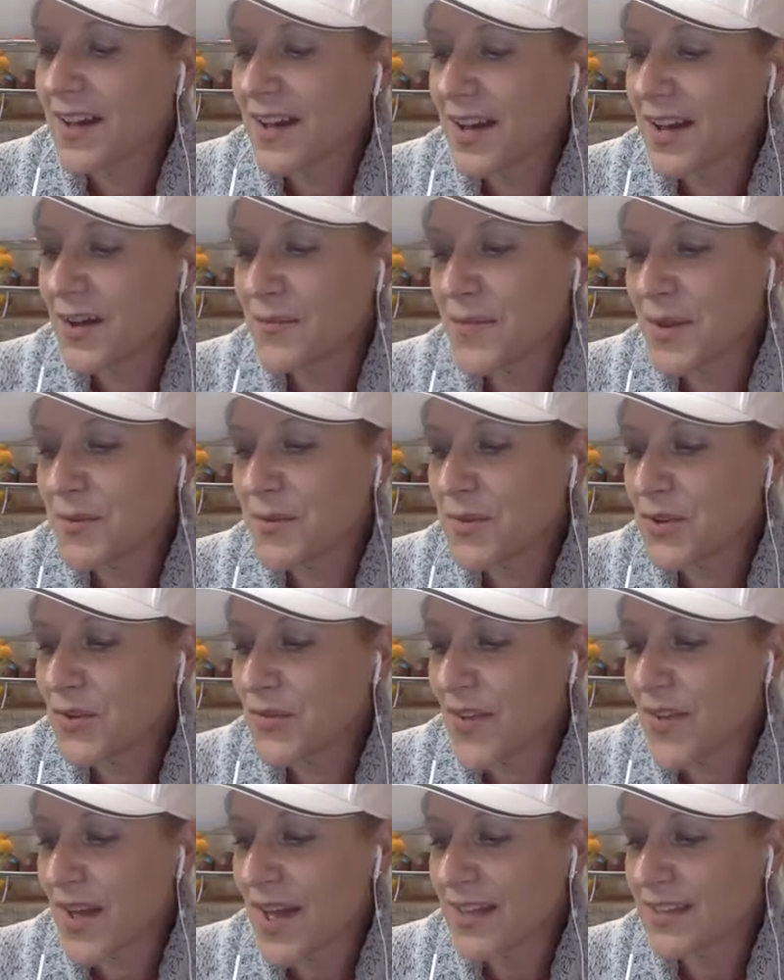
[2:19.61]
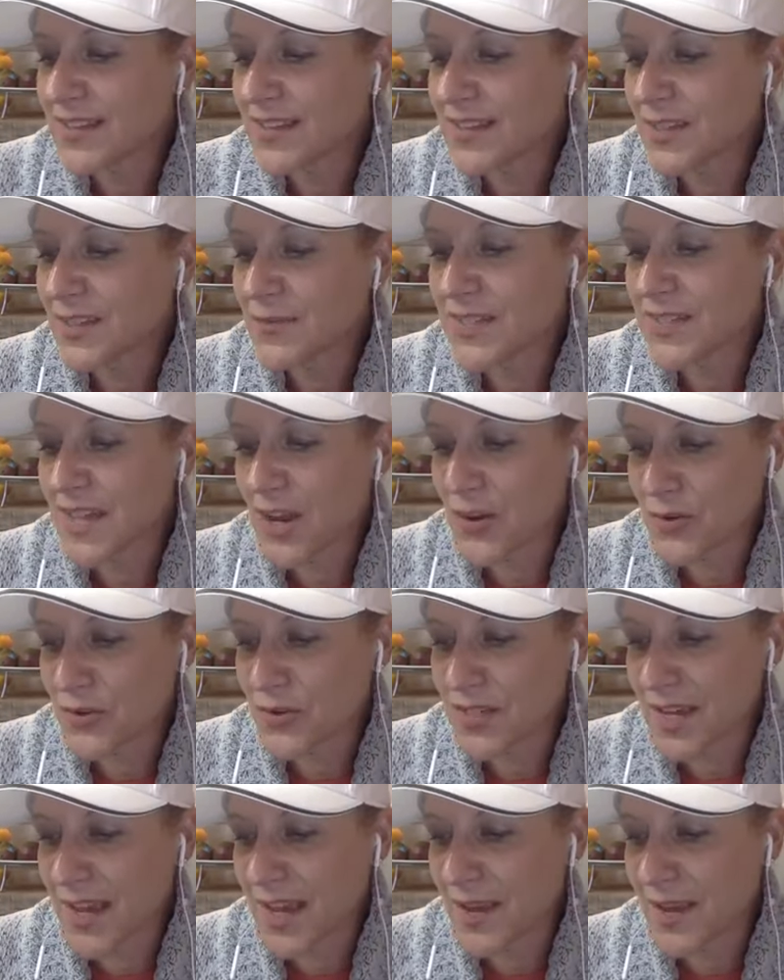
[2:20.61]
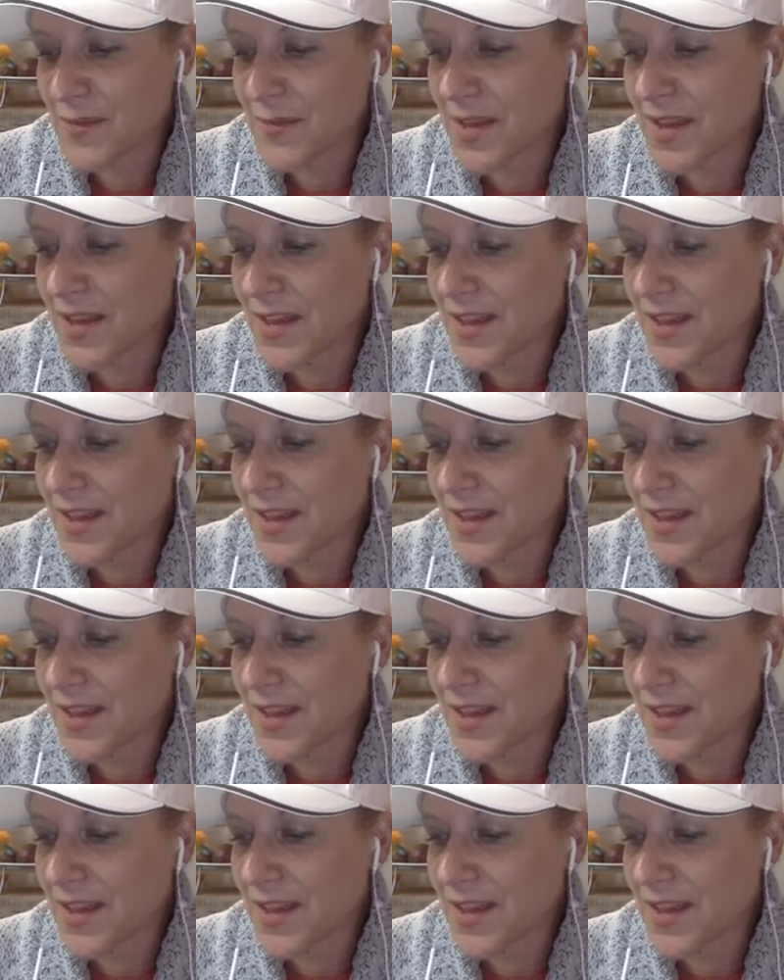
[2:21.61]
Um, maybe you have had some downtime.